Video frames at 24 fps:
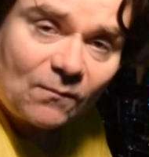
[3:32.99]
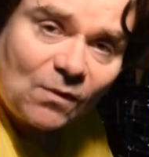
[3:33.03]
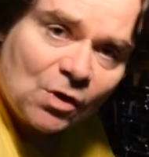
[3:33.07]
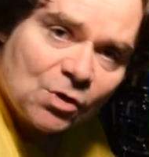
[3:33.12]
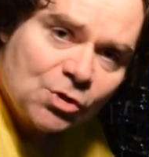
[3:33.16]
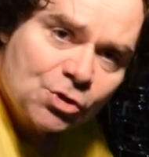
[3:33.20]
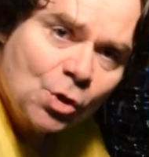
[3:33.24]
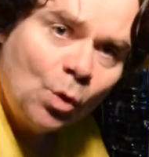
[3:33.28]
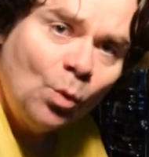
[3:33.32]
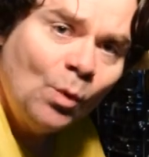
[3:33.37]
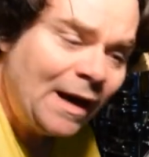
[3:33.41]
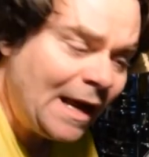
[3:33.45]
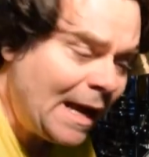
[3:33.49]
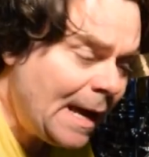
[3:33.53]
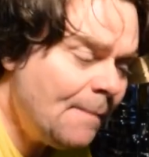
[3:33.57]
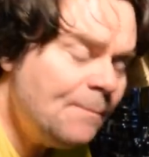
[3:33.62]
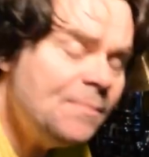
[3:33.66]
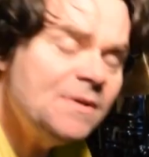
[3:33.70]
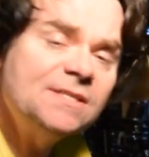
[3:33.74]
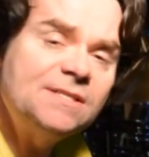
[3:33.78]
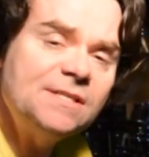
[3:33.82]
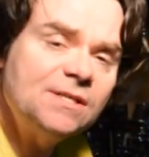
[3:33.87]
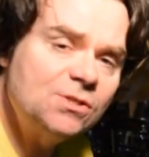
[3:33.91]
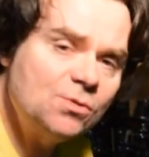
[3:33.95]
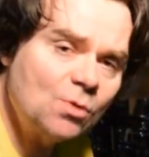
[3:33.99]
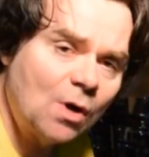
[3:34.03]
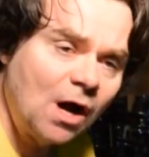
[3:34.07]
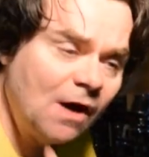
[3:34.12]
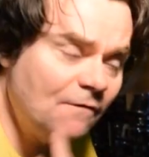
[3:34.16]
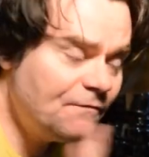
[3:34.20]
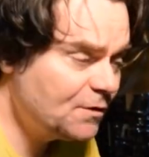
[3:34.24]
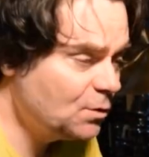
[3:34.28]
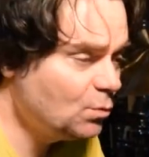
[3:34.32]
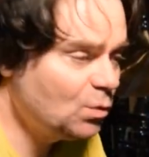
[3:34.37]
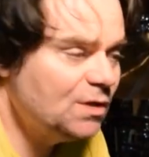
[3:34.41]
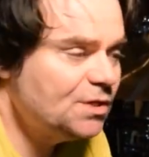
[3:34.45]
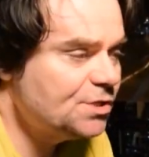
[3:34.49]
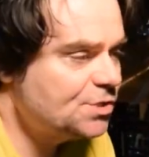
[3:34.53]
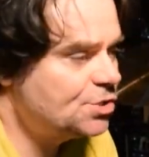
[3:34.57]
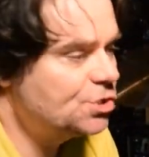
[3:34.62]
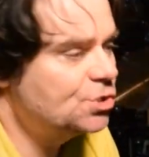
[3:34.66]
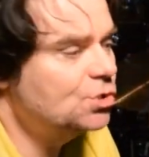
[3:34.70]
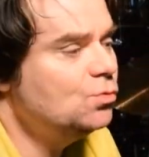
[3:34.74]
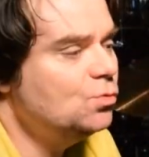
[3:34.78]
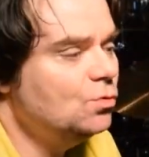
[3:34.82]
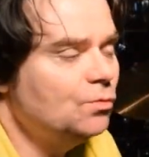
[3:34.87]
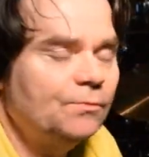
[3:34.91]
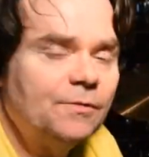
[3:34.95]
So what happens is often we'll
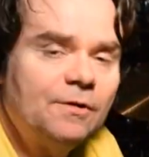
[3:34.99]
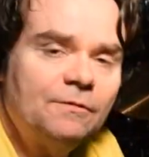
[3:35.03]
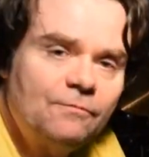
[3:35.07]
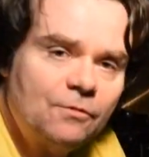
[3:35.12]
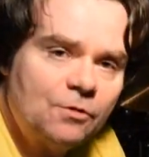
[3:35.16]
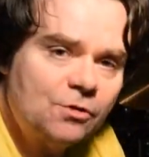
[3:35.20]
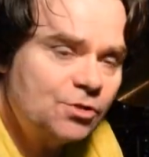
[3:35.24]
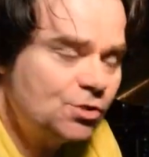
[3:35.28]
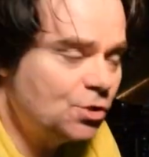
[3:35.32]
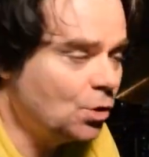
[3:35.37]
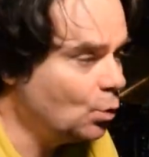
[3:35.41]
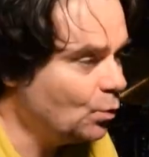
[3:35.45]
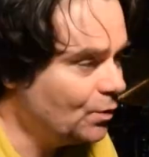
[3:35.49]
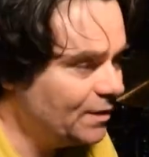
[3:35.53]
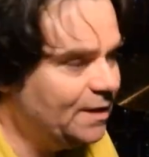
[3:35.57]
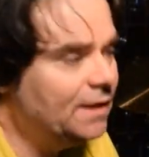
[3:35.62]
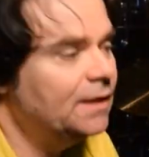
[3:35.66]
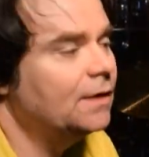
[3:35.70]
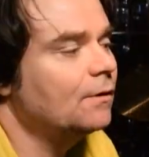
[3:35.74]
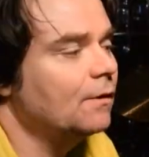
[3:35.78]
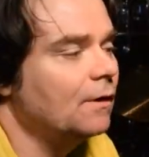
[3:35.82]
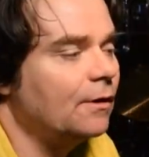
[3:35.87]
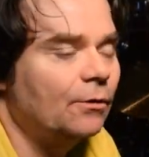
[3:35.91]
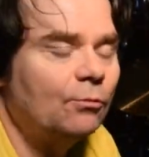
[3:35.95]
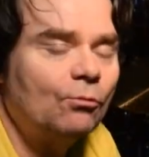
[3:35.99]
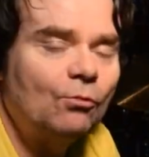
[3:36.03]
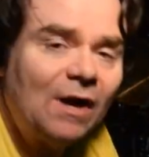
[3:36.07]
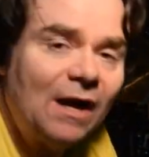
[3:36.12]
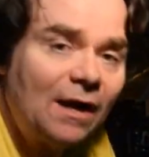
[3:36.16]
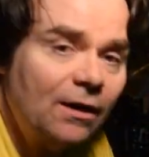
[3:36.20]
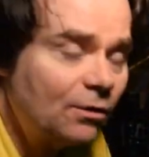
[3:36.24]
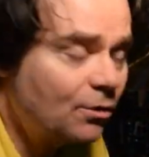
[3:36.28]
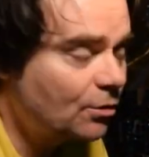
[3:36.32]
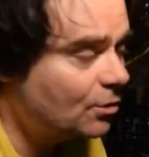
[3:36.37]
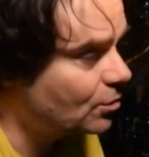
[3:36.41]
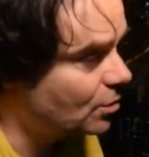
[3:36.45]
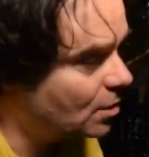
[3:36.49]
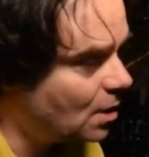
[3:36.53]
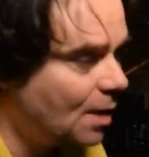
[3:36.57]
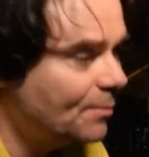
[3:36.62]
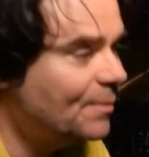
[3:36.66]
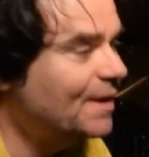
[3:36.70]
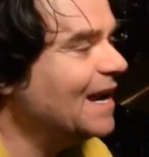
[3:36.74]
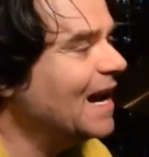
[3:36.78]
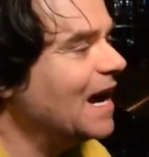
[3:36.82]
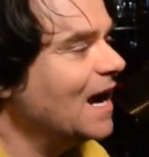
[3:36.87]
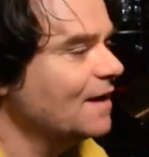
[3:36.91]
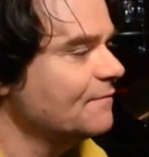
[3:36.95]
assume the first note we hear on a record or
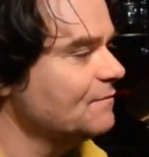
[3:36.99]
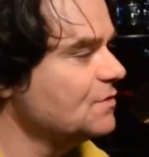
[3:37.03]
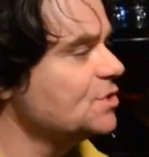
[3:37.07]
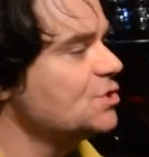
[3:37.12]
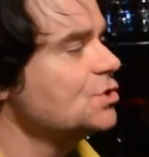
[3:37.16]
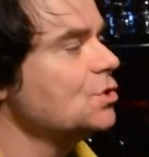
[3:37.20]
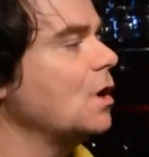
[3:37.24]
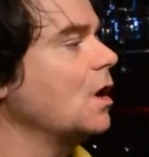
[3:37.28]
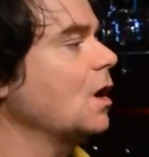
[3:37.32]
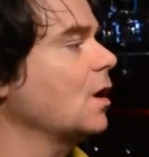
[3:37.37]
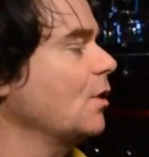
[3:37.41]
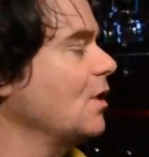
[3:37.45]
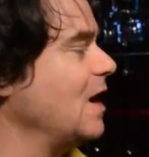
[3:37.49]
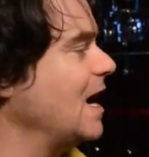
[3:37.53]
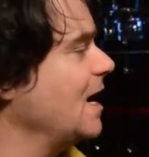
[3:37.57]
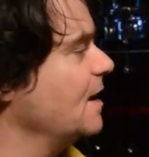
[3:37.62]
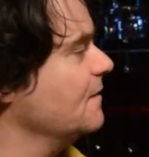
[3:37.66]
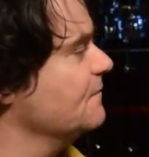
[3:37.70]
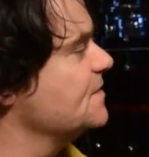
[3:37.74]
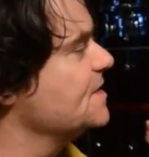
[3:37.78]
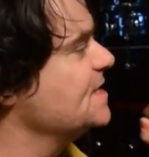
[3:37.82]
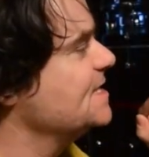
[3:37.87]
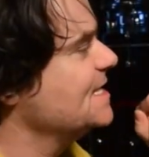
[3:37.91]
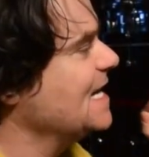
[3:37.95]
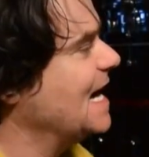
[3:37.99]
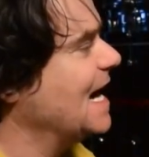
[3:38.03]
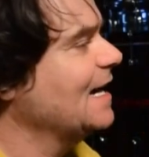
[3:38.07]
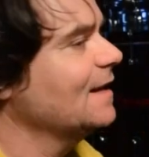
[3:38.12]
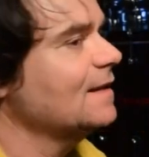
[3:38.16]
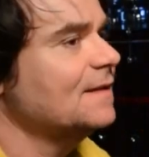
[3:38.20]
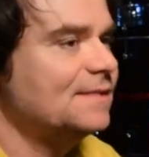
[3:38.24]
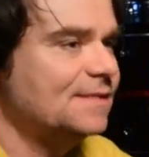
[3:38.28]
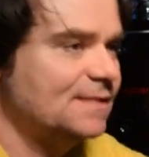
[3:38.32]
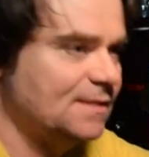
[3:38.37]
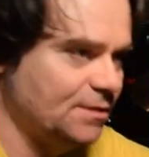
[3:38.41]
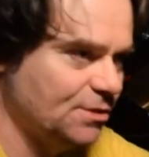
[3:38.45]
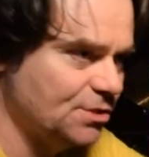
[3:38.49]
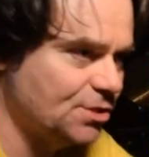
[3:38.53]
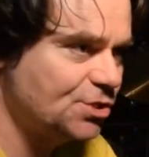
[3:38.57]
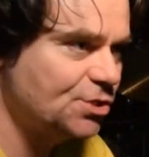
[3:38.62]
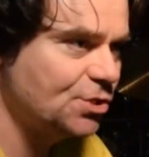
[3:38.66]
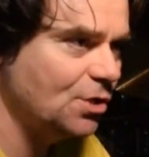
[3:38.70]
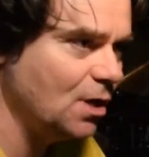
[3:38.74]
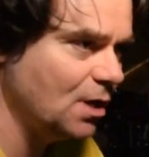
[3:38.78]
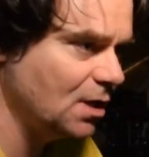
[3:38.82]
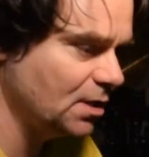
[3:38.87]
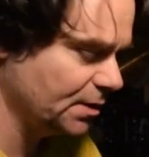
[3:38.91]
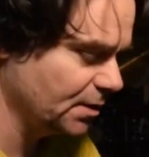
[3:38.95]
coming out of a song or out of silence into
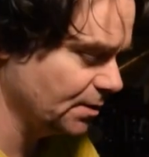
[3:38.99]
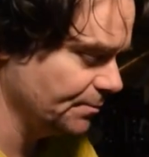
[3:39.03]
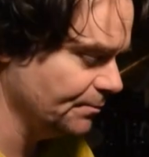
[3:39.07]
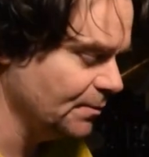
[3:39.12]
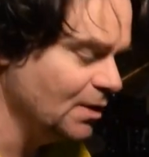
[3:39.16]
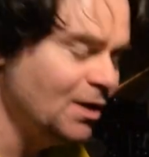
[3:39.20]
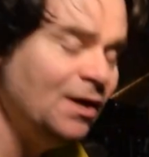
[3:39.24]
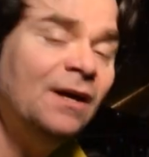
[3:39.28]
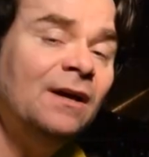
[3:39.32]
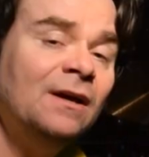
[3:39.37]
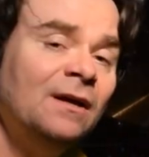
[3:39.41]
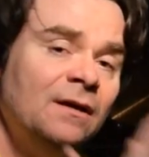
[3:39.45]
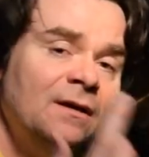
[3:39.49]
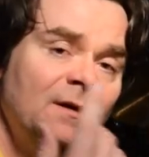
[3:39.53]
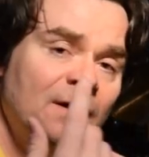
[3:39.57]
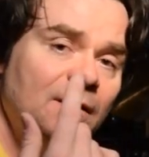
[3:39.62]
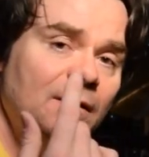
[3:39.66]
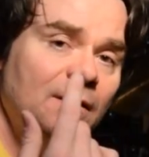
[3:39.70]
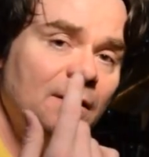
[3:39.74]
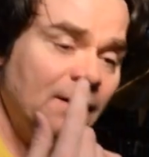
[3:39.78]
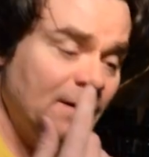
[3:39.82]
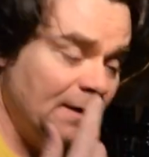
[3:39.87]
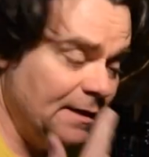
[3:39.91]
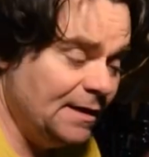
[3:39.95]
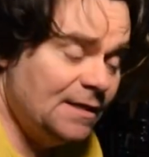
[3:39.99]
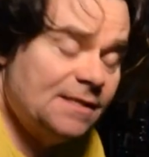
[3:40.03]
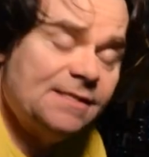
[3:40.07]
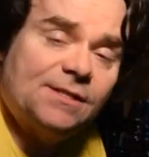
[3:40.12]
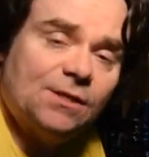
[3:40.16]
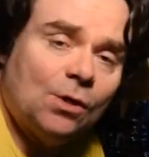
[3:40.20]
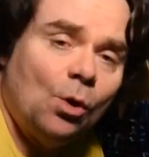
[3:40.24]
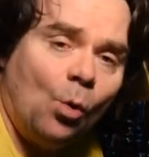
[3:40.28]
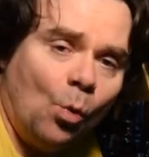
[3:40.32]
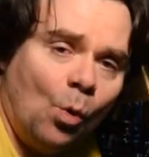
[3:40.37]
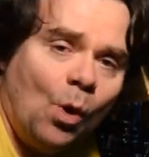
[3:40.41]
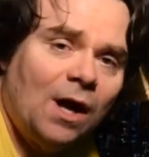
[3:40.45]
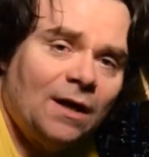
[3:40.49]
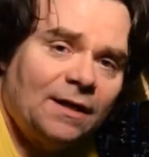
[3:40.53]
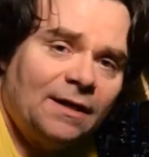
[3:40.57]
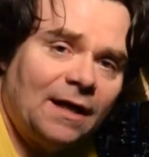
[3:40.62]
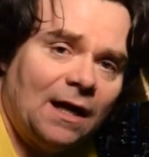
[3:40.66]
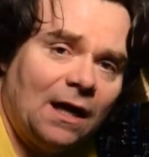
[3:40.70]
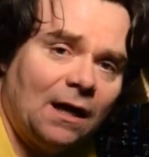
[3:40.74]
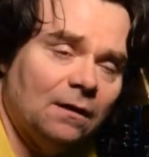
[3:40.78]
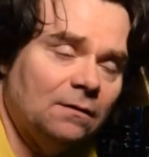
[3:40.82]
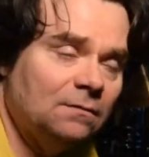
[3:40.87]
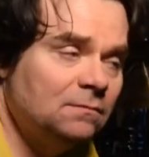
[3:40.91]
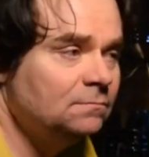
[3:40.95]
songdom is the one
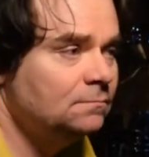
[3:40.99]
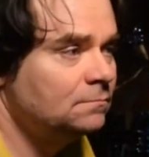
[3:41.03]
count.